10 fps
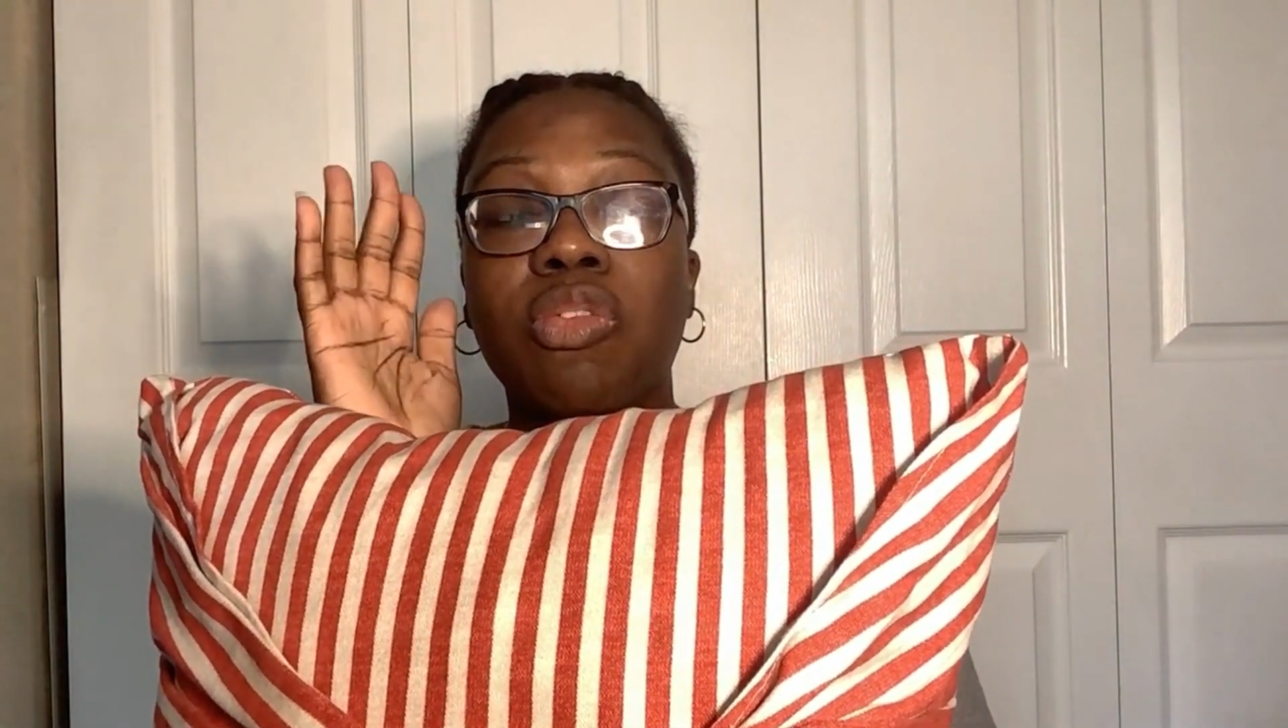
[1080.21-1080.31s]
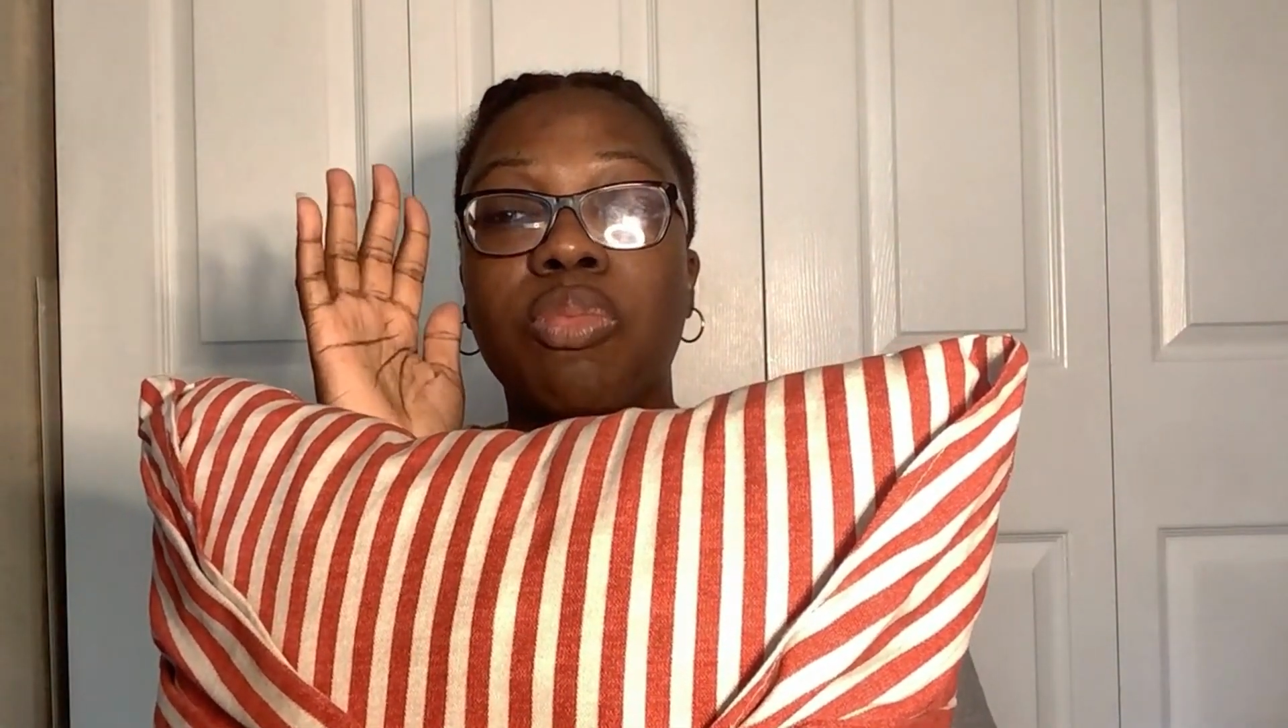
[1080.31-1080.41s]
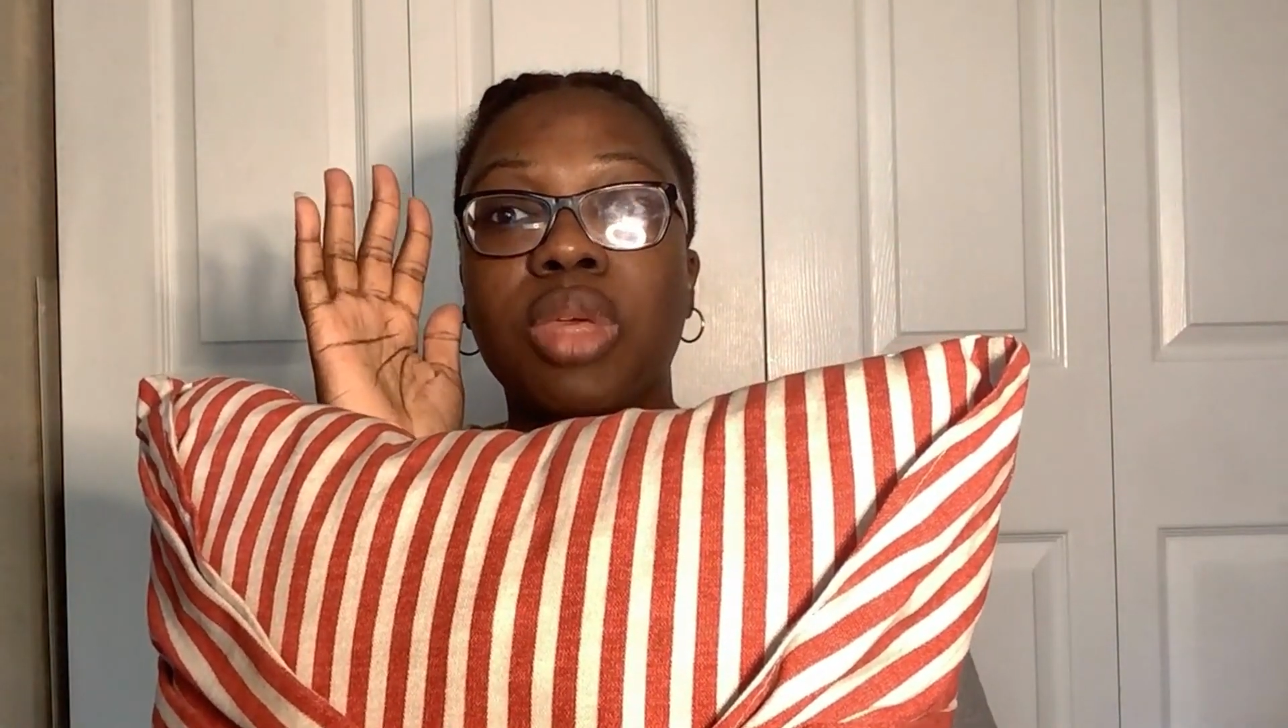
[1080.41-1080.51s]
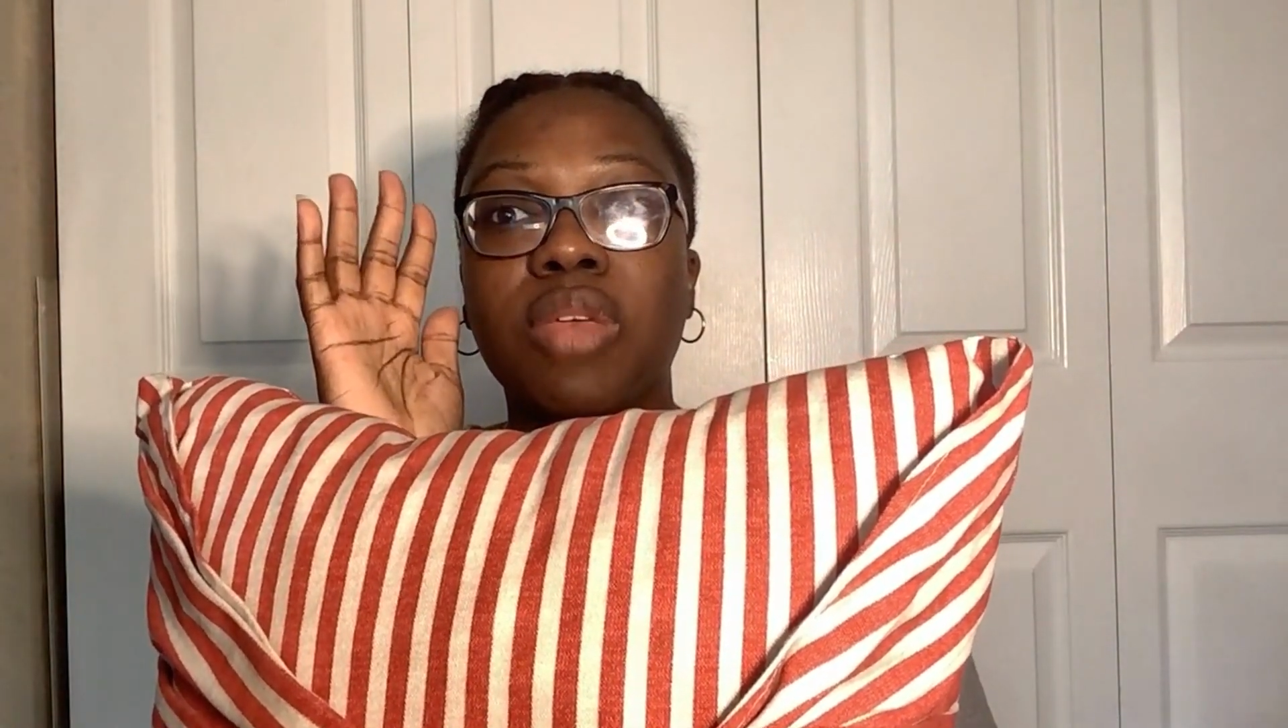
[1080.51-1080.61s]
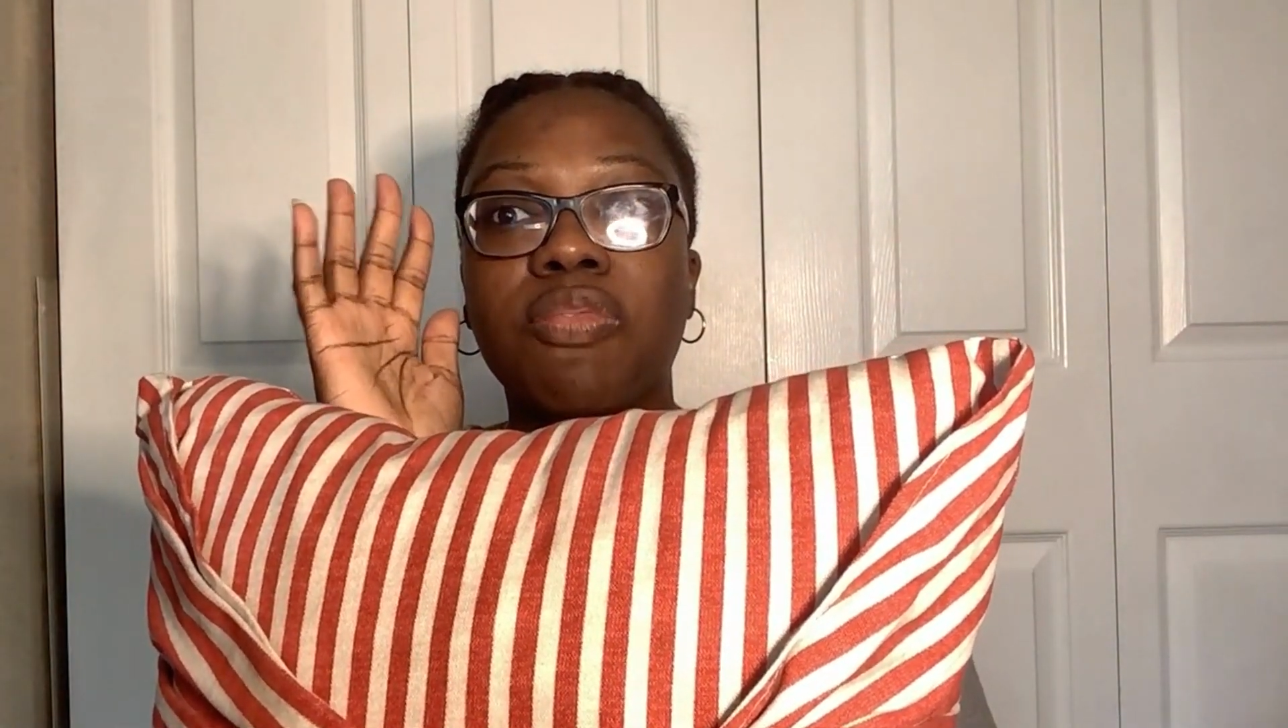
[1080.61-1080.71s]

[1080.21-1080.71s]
of me